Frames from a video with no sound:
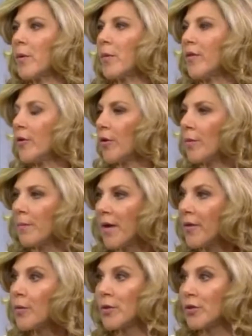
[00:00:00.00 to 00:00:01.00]
but whether you're a
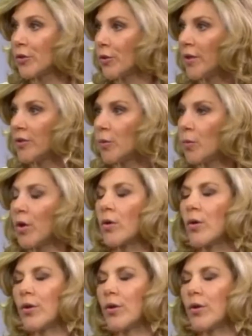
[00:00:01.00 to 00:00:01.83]
mother returning to work